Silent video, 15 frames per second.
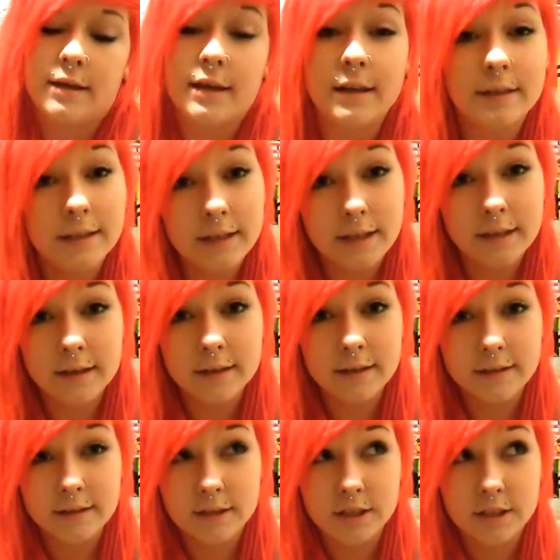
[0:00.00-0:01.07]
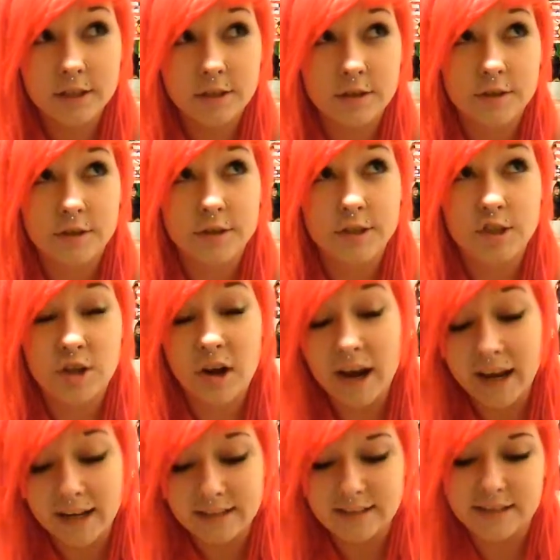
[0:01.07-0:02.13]
killing or
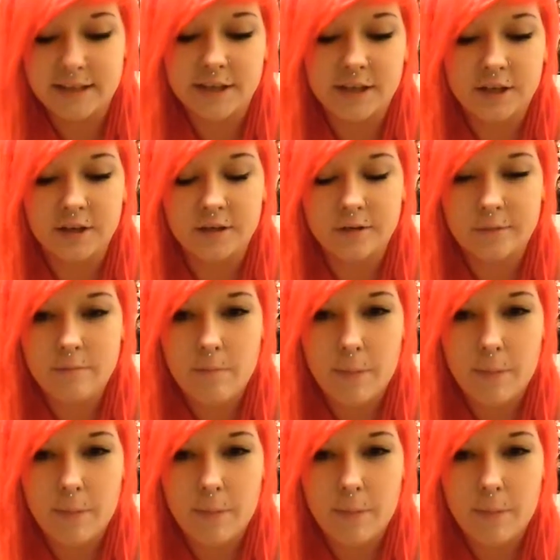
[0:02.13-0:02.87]
trying to kill